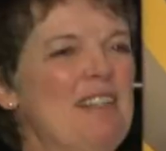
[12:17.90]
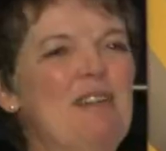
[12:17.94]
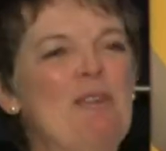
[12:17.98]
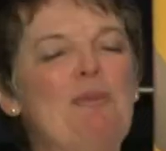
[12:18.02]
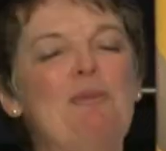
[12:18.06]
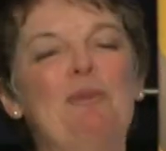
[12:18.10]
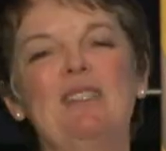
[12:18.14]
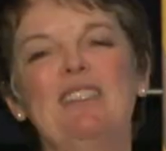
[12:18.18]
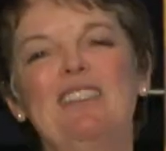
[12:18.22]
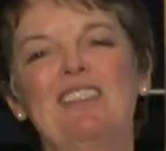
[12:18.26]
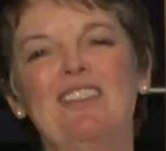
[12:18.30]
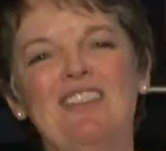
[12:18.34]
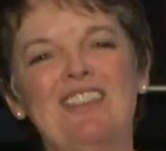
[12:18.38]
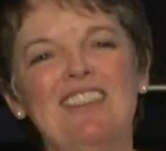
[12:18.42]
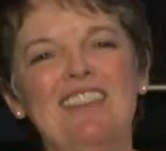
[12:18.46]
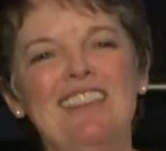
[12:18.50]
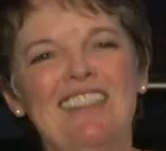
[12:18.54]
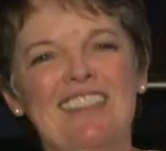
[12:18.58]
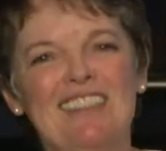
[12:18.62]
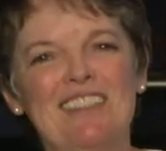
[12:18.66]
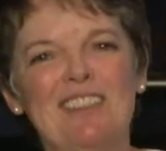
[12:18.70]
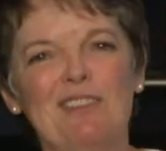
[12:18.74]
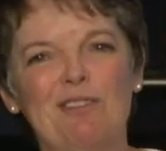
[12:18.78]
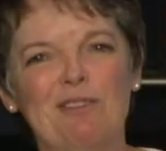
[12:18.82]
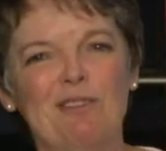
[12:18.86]
Well, certainly
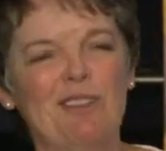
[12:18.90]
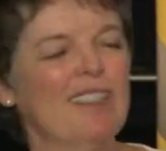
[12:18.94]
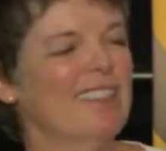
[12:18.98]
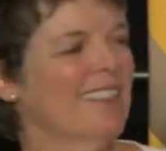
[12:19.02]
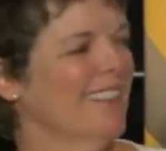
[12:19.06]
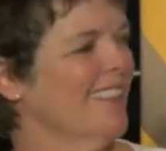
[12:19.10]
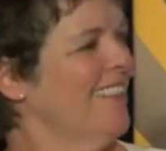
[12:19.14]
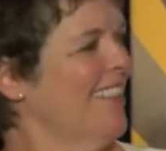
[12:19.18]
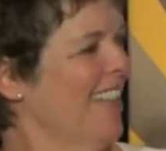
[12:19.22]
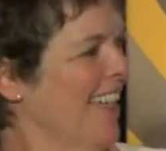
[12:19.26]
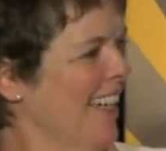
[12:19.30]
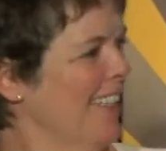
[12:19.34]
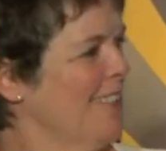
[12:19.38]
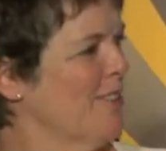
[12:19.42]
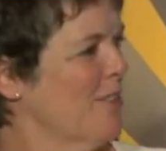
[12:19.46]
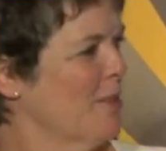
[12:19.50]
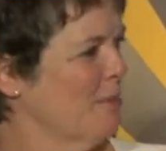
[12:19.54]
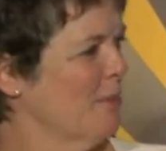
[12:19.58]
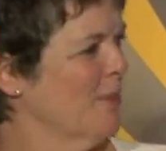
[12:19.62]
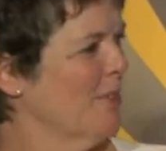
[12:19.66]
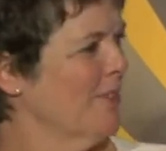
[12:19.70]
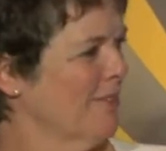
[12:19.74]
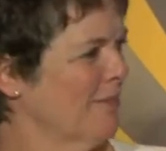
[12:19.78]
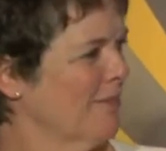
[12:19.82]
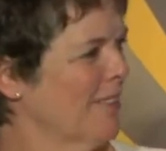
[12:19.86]
it's a
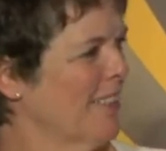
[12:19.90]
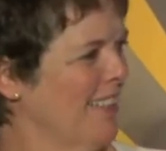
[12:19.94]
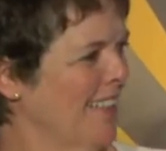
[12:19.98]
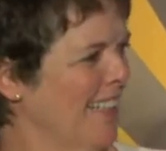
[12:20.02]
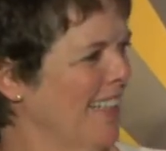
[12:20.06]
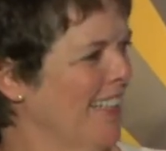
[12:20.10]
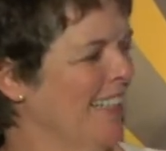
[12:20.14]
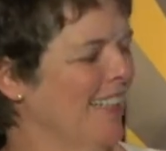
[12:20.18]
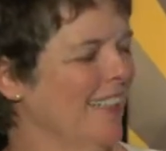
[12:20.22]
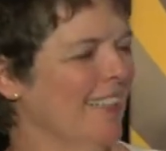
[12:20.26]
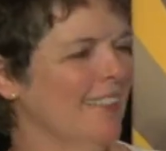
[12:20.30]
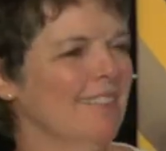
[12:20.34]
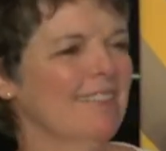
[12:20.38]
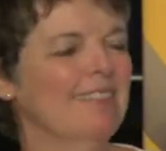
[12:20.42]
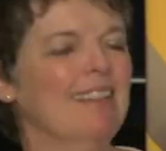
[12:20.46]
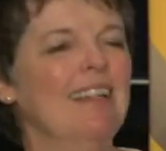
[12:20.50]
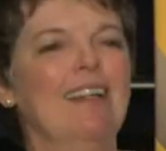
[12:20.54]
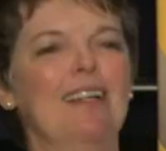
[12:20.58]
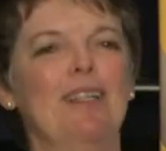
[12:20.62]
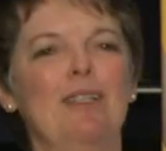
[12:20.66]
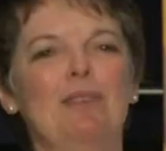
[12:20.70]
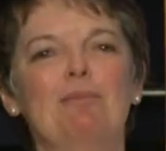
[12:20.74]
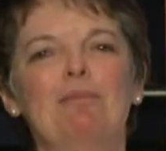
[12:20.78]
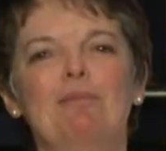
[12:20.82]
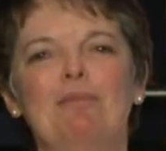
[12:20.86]
recognizable clan.
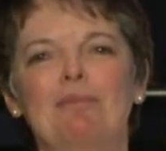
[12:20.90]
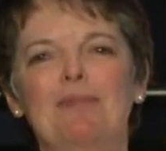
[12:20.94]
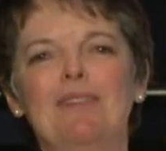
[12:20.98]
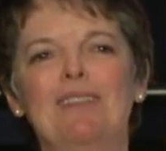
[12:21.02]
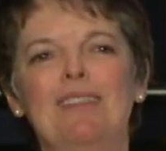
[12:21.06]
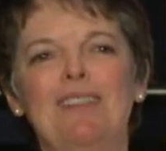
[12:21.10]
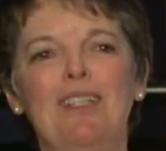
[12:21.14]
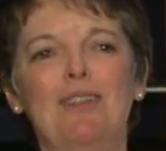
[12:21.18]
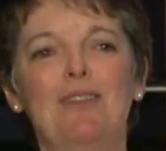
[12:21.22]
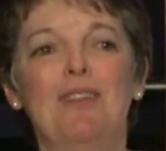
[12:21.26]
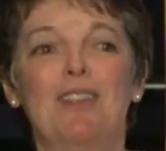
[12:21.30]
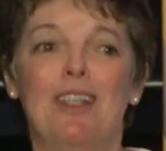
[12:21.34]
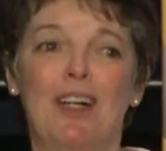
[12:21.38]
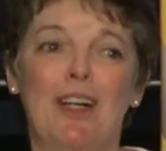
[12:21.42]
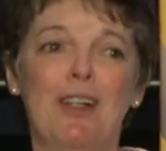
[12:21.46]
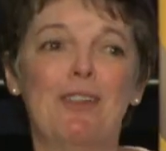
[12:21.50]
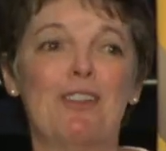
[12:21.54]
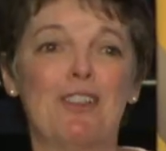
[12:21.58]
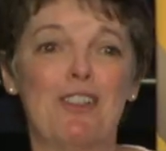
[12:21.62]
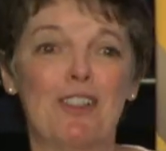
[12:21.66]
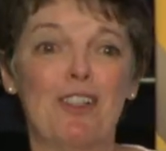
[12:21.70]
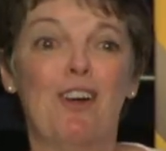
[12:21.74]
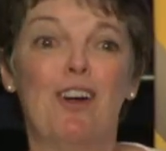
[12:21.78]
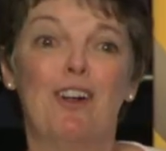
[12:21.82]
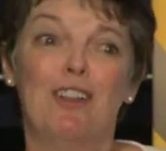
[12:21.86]
Um, you know, the
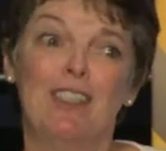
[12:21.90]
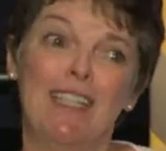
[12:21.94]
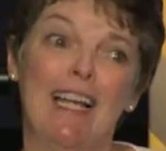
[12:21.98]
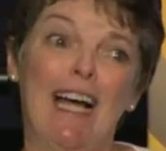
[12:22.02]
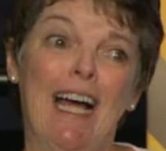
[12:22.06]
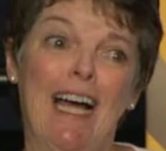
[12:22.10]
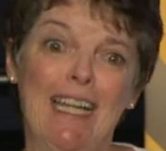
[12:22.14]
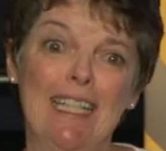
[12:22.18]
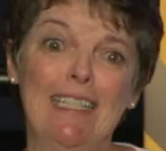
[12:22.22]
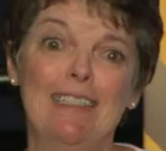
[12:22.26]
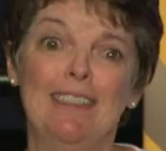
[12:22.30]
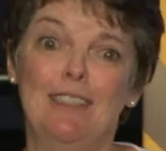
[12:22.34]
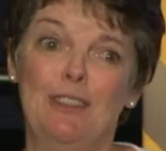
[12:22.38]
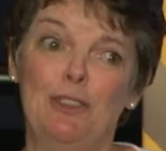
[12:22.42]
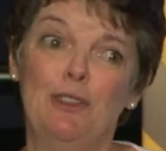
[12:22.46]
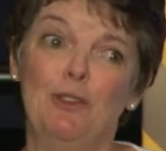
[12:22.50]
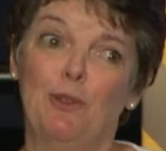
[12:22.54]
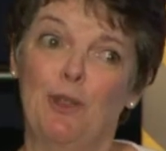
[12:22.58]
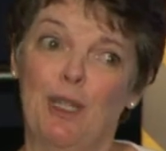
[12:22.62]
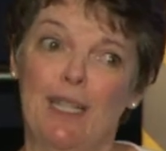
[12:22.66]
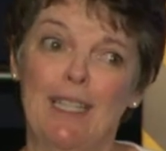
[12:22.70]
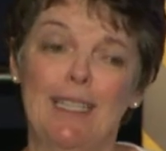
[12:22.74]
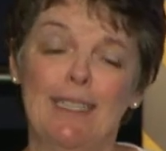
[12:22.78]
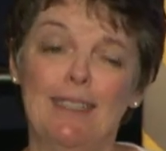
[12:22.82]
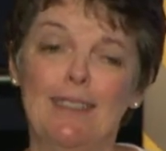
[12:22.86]
Irish are an island
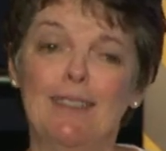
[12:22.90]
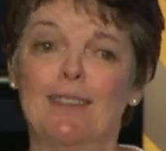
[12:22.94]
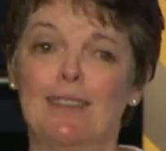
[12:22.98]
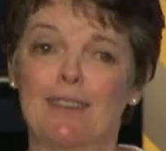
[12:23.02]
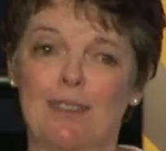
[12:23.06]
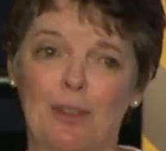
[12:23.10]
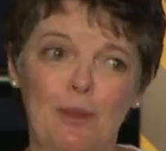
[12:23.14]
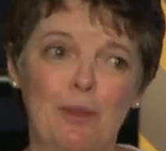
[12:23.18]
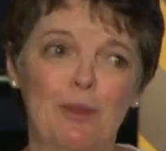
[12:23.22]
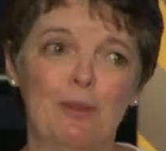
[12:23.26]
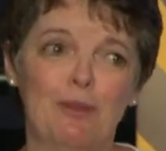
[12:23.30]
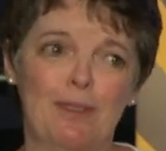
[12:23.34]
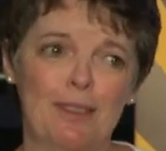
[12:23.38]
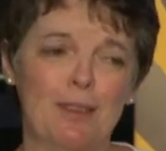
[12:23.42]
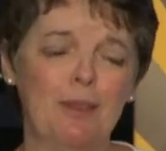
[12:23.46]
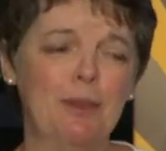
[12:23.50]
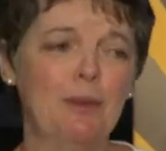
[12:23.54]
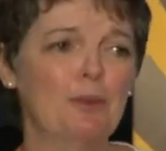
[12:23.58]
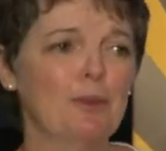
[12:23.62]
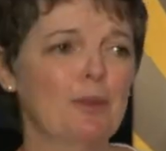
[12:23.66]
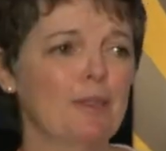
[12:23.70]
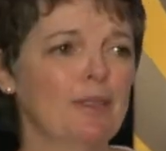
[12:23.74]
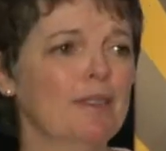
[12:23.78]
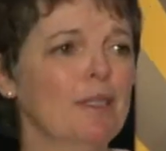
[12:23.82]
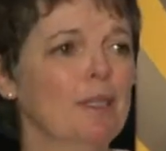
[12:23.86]
race, so you know
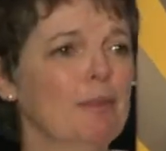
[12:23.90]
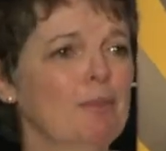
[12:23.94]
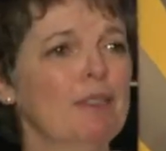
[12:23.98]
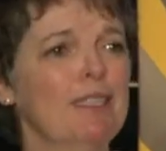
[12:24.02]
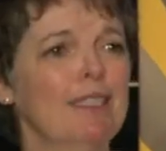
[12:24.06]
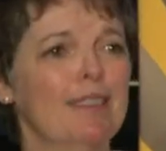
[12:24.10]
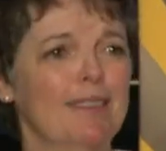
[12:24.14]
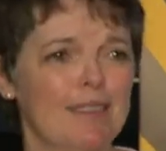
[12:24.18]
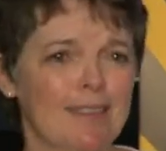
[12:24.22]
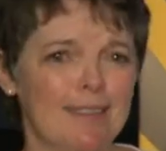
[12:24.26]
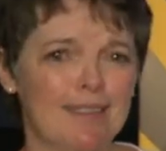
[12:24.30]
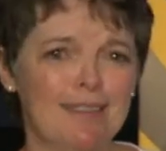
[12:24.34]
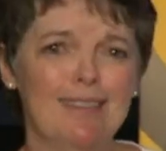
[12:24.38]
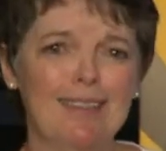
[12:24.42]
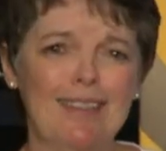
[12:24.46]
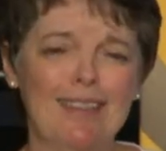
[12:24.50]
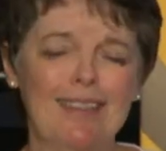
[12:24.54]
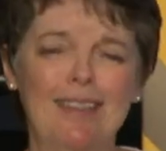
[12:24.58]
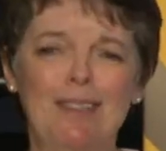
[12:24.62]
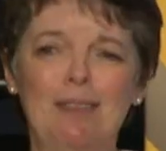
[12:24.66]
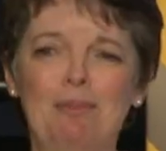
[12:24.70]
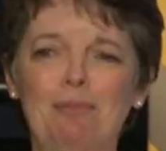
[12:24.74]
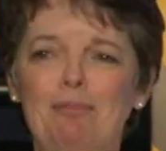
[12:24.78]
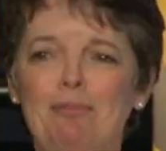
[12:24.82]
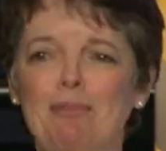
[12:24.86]
we're limited
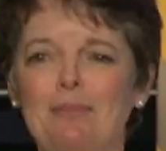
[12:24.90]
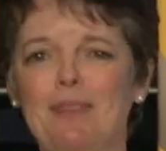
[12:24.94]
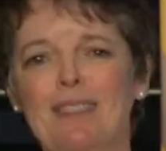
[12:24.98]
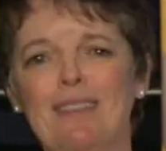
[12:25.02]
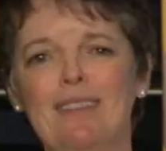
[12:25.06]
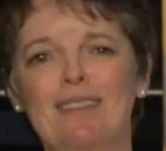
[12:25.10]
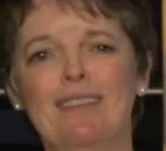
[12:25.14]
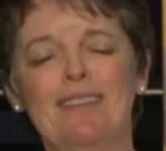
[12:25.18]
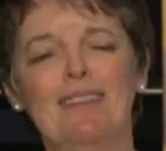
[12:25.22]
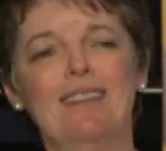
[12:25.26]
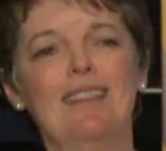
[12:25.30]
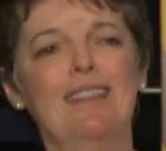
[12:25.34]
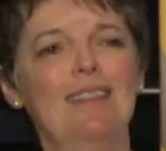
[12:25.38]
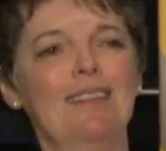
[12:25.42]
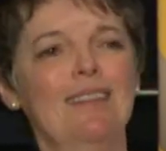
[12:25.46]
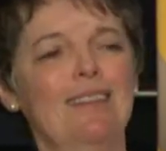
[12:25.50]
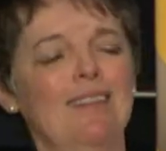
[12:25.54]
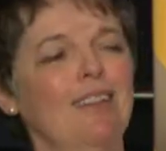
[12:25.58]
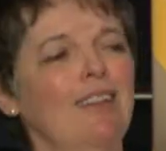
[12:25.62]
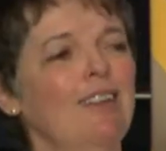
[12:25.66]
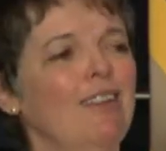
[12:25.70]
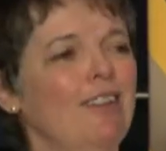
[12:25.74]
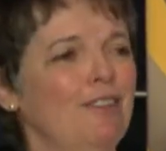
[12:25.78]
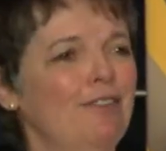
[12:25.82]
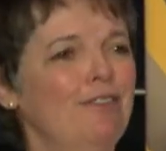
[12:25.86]
um, in, in
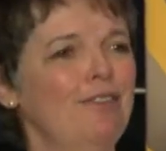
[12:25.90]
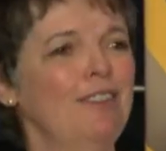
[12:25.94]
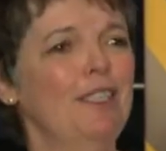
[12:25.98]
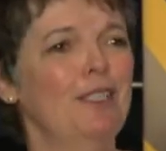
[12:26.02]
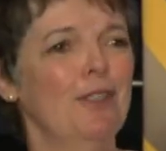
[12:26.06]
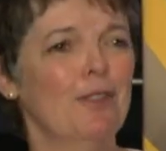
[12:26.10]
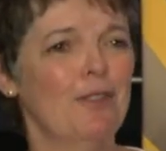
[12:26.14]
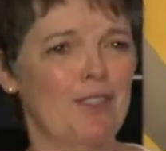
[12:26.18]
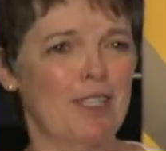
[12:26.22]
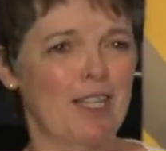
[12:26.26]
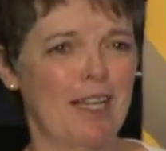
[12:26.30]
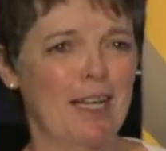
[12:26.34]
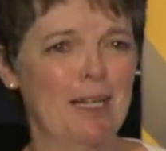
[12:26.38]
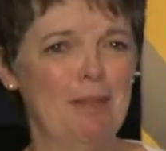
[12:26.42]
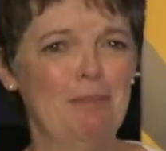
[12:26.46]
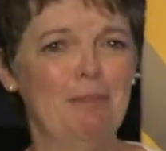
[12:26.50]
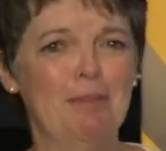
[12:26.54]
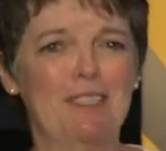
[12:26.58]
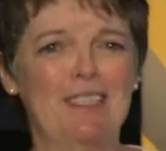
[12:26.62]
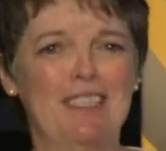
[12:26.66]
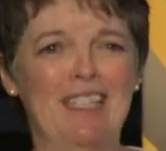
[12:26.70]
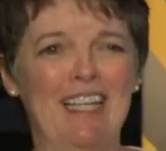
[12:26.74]
our phenotypes